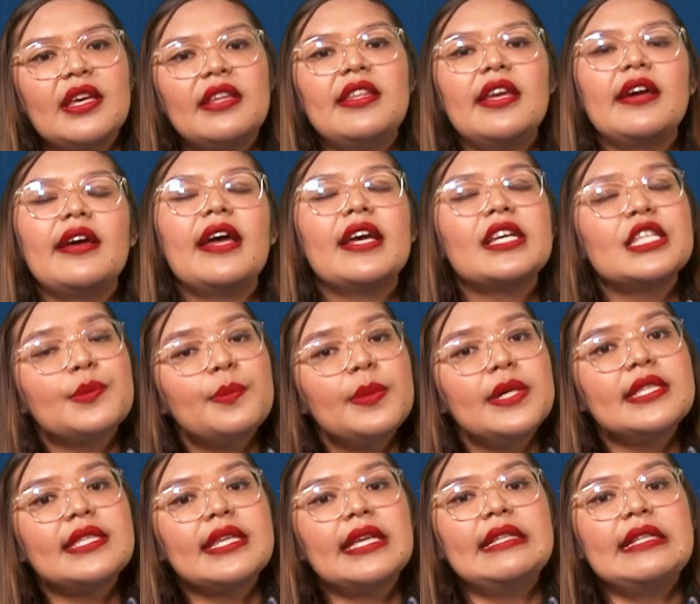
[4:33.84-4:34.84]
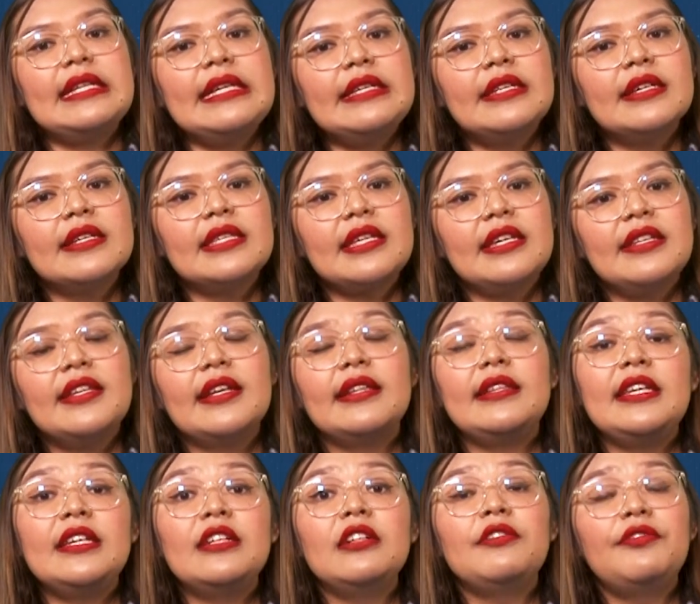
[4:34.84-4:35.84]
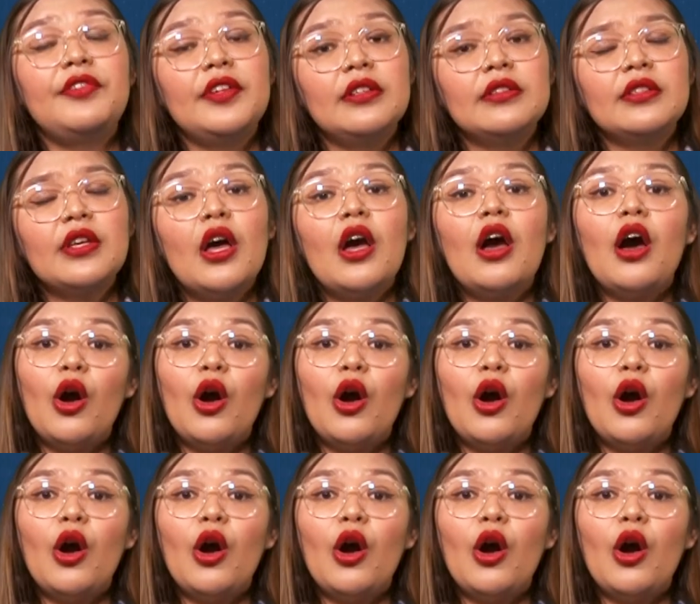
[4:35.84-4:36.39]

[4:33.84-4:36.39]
and they are experts and leaders in their legal field.